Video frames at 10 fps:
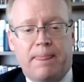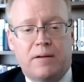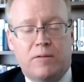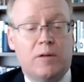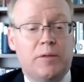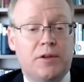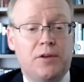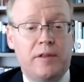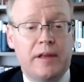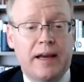Well, when you
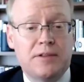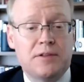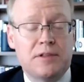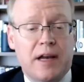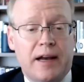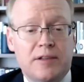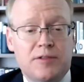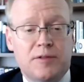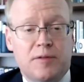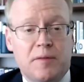do the
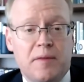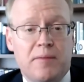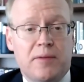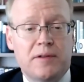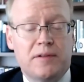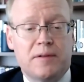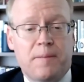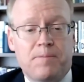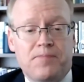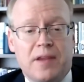exercise, remember
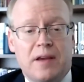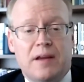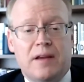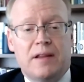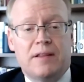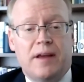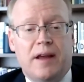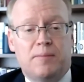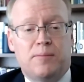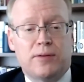
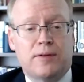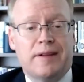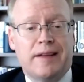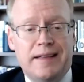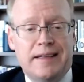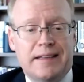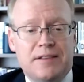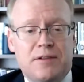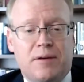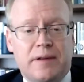that plural endings
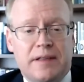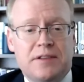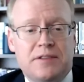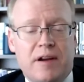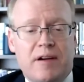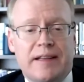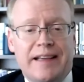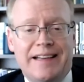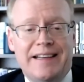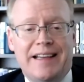don't necessarily
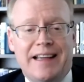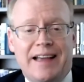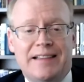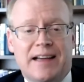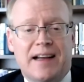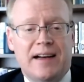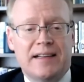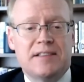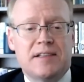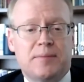indicate the
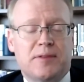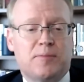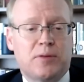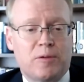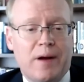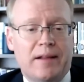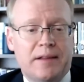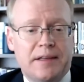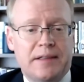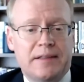concept of
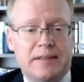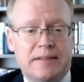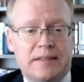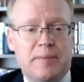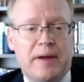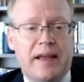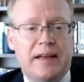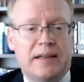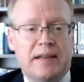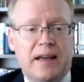plurality. They may
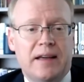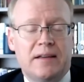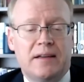indicate